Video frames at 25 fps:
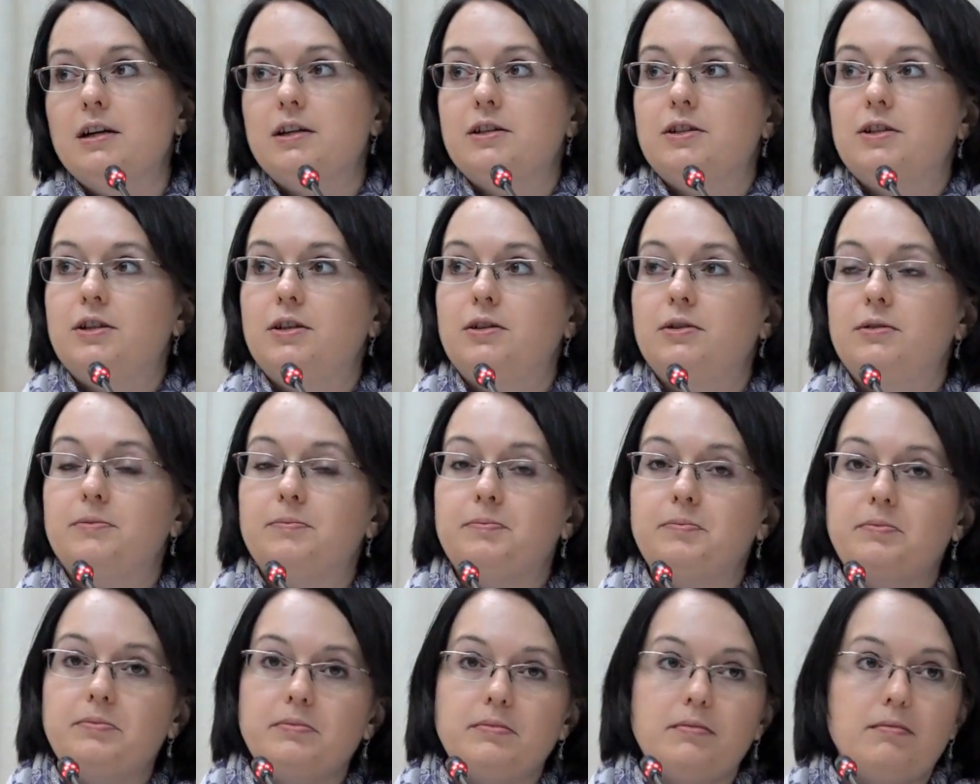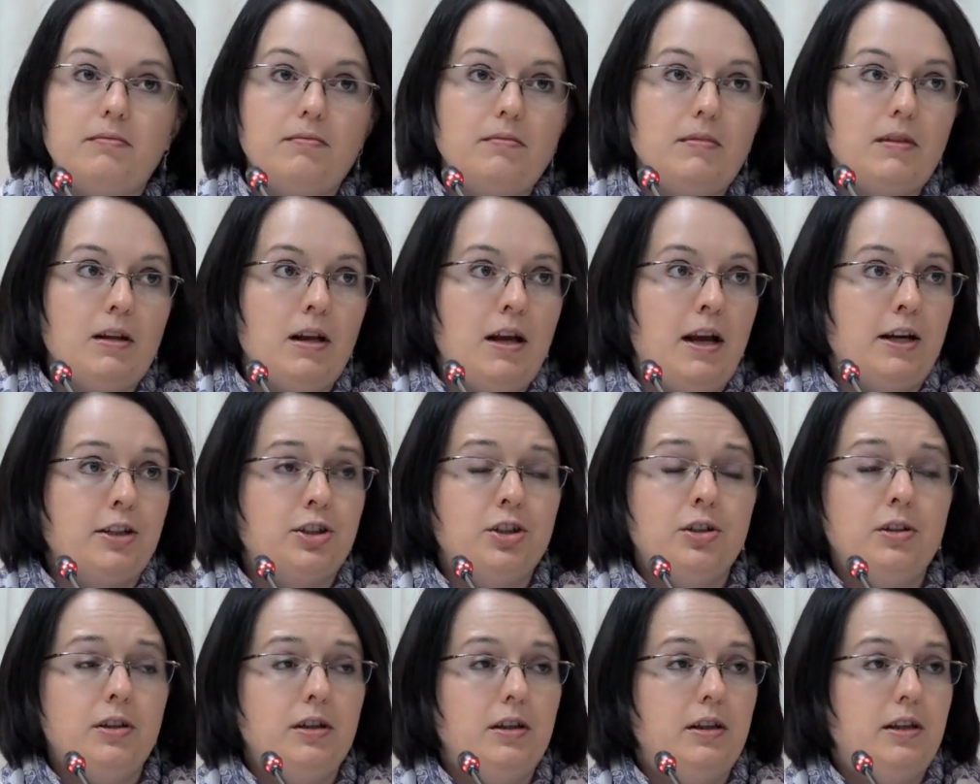So
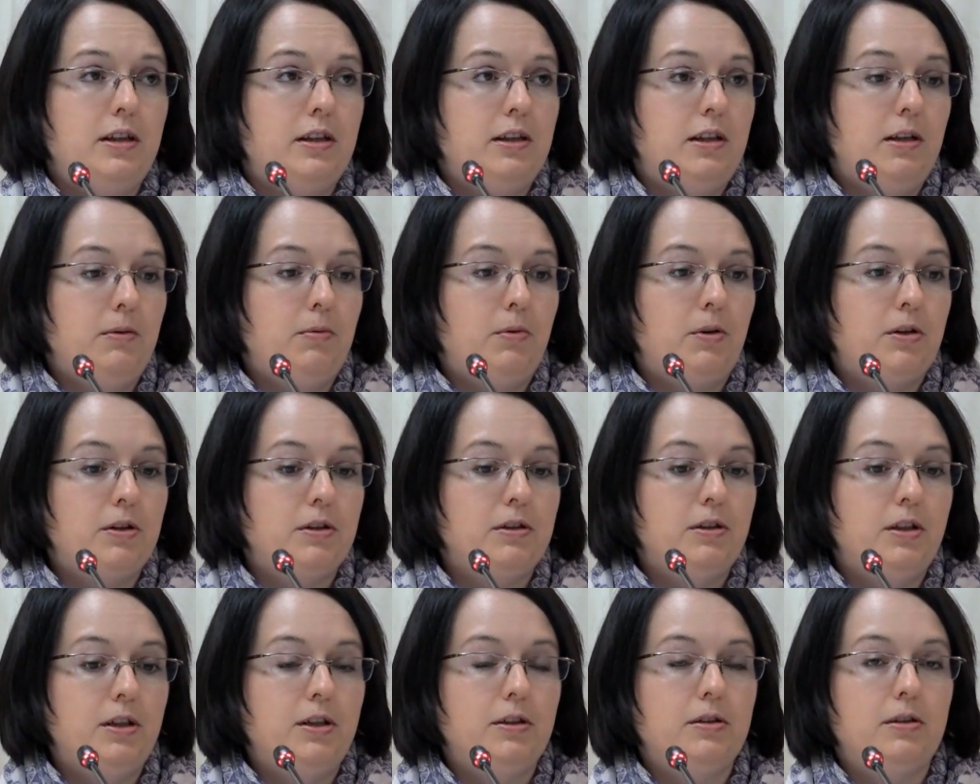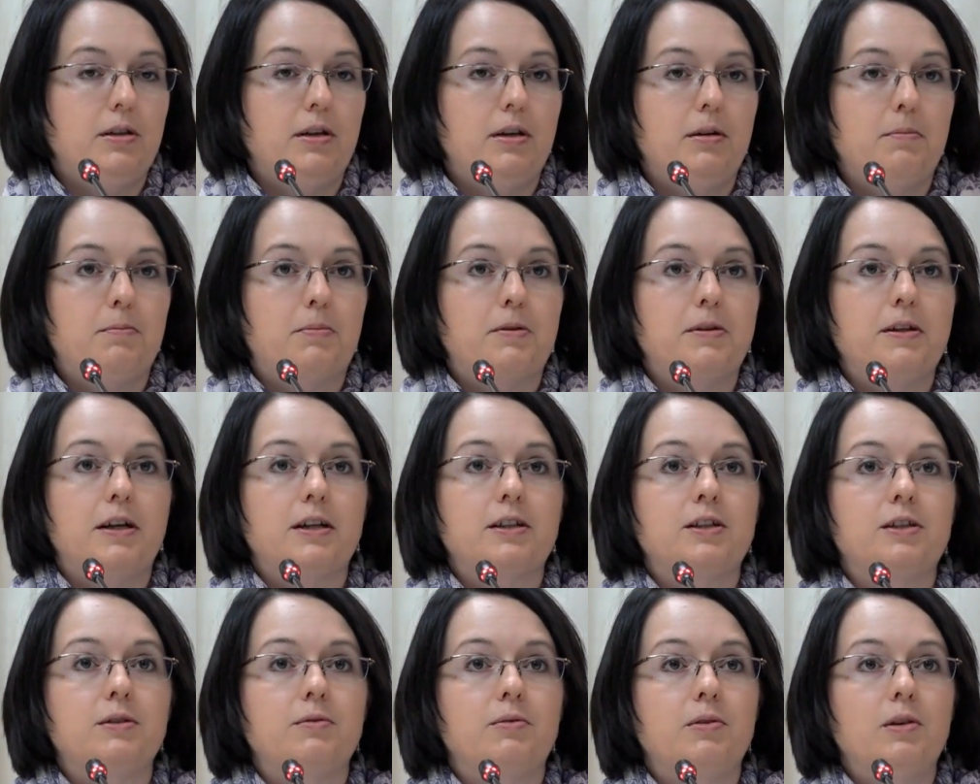actually, there were no
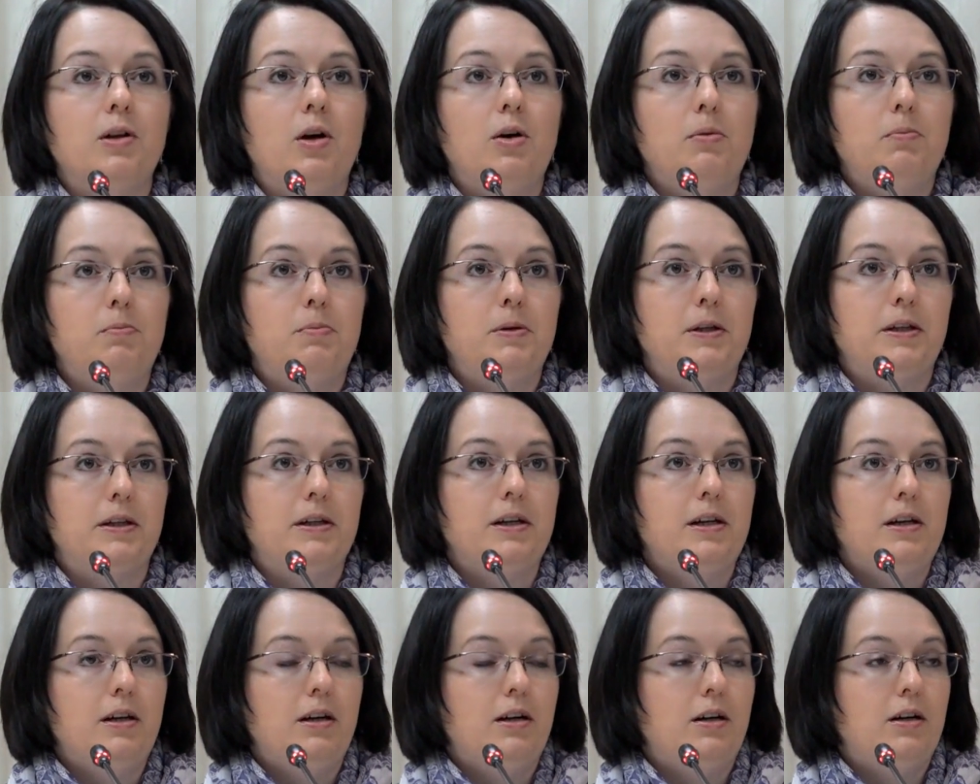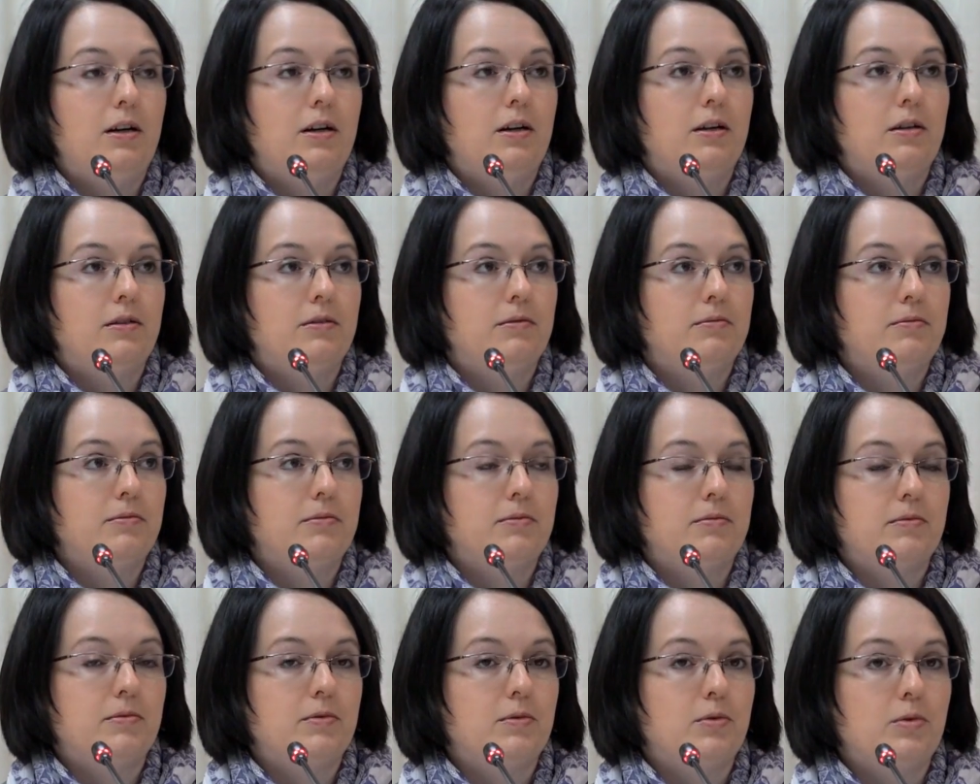productive lobby,
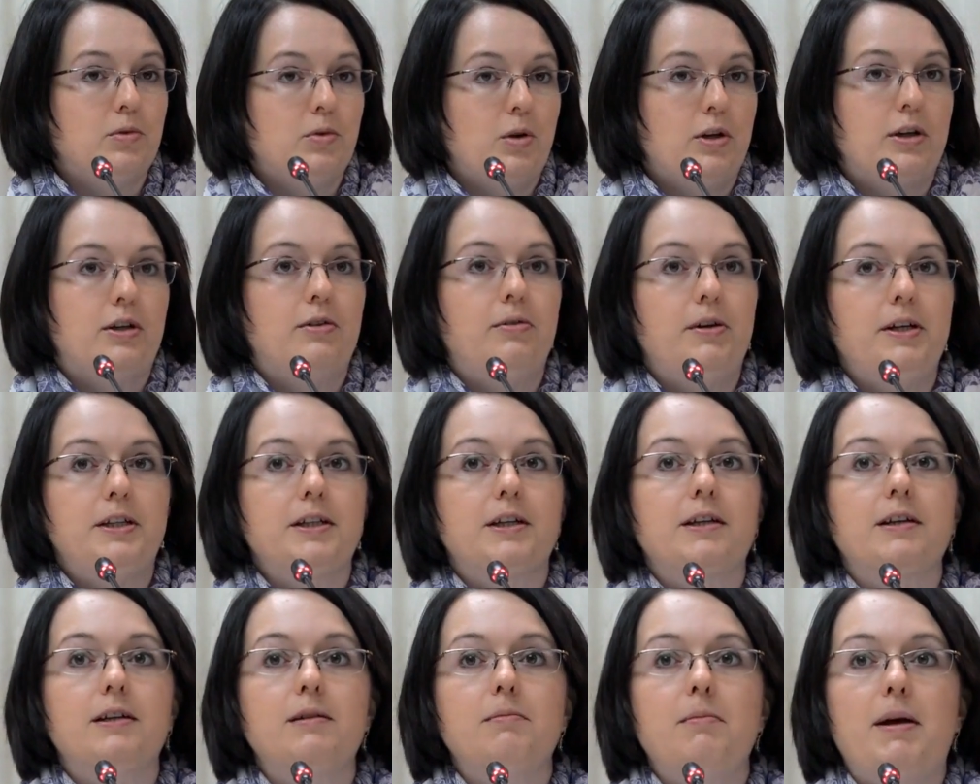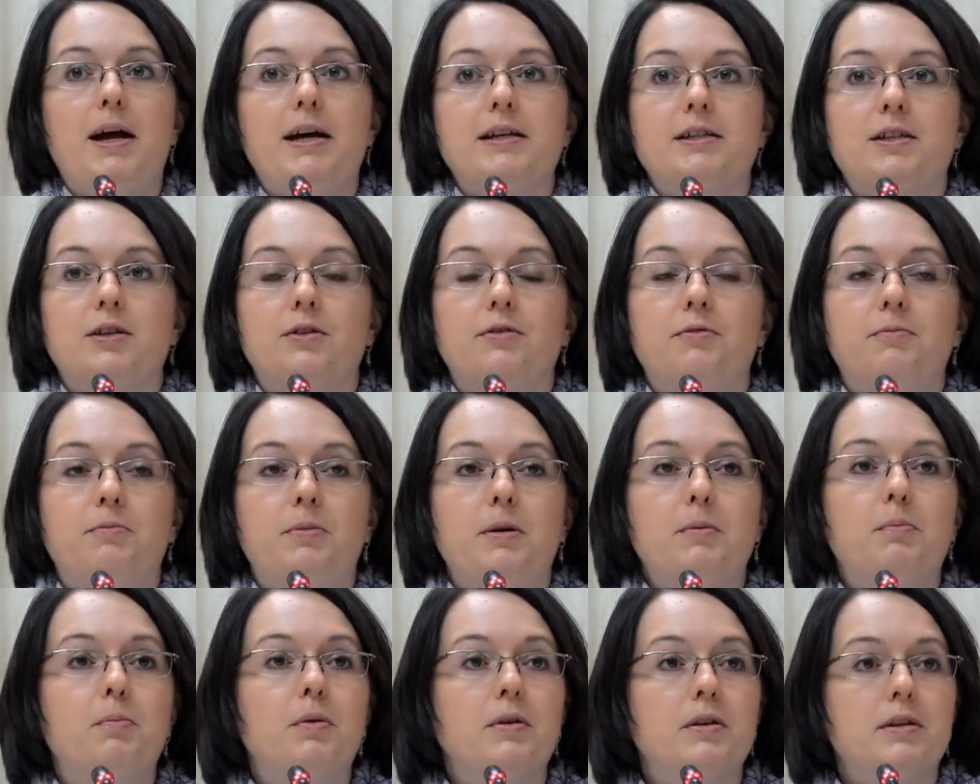a critical mass of
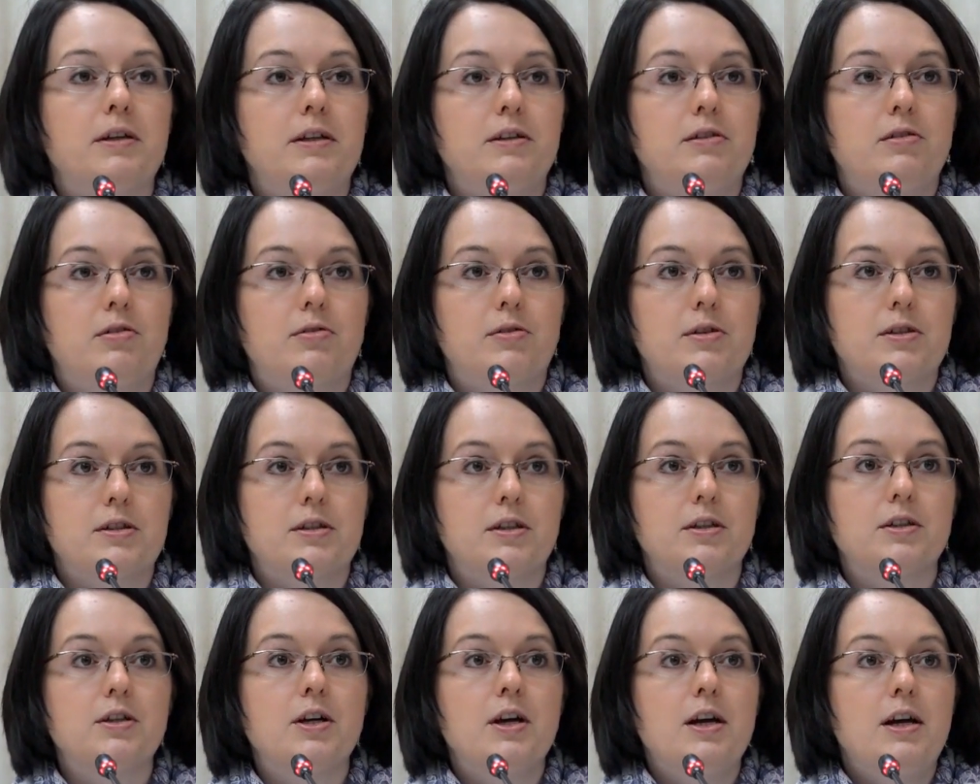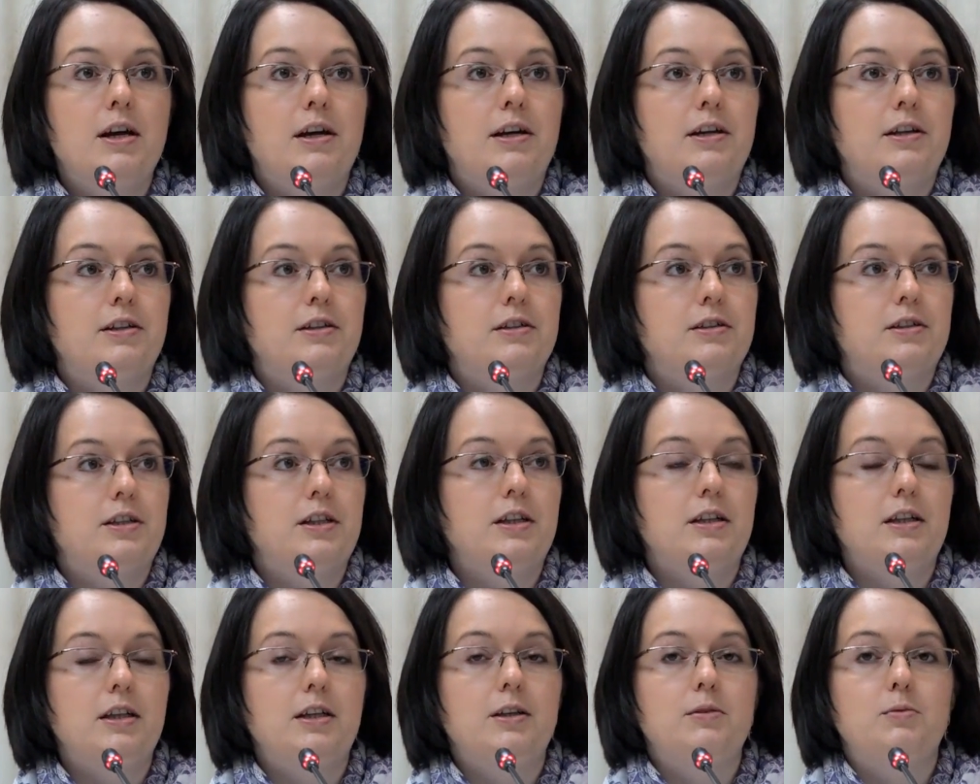people interested in
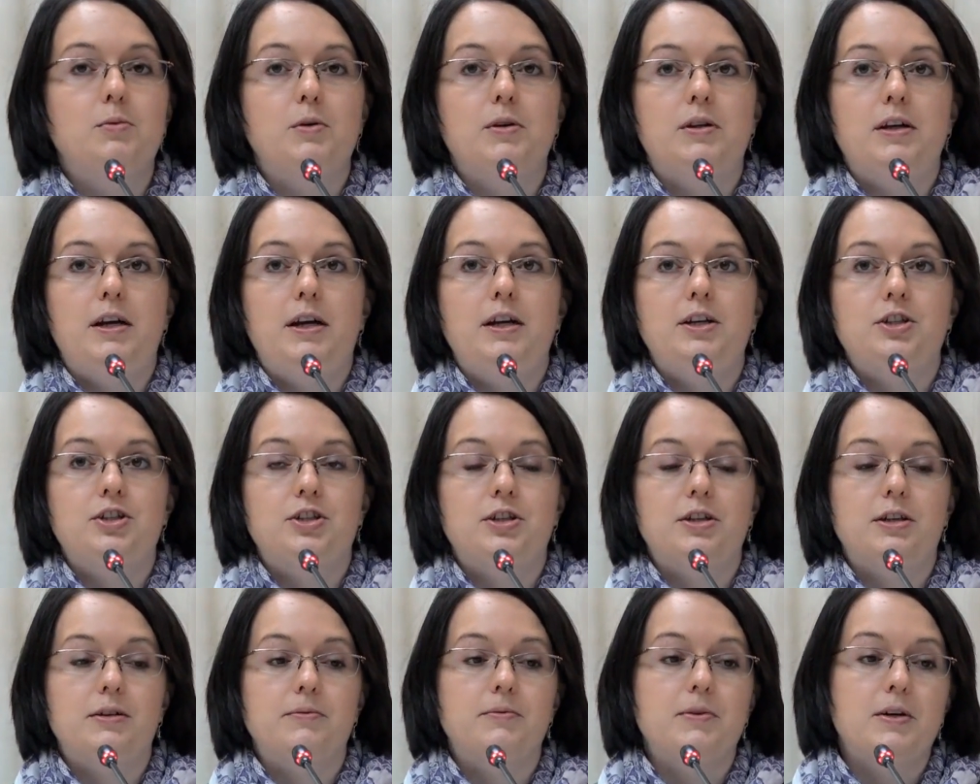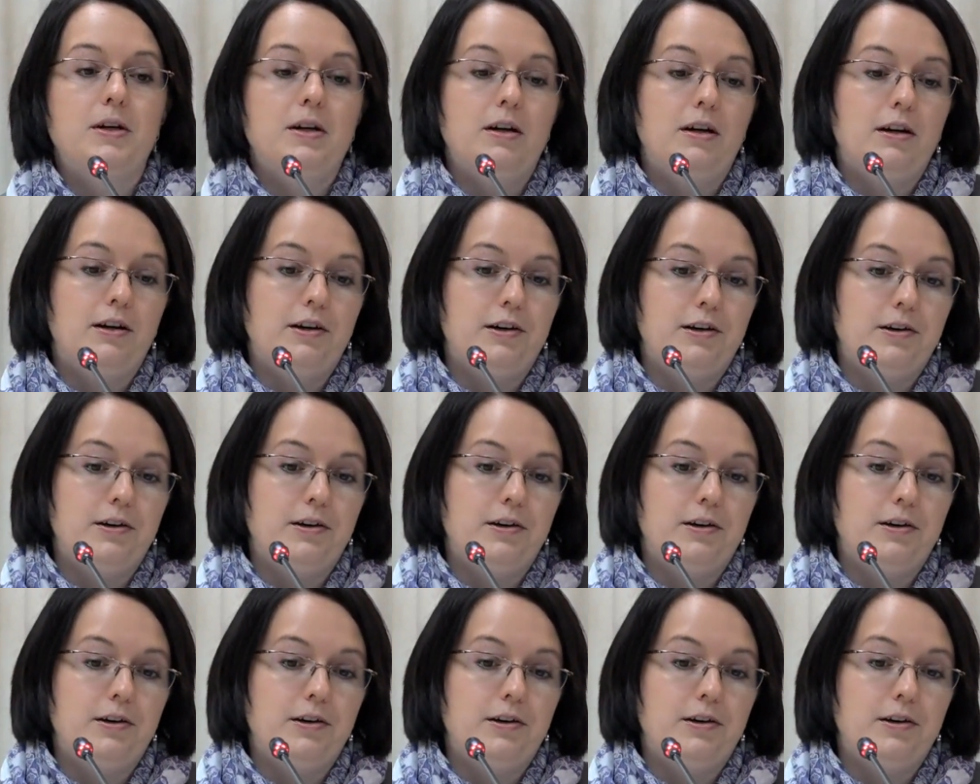dealing with Asia,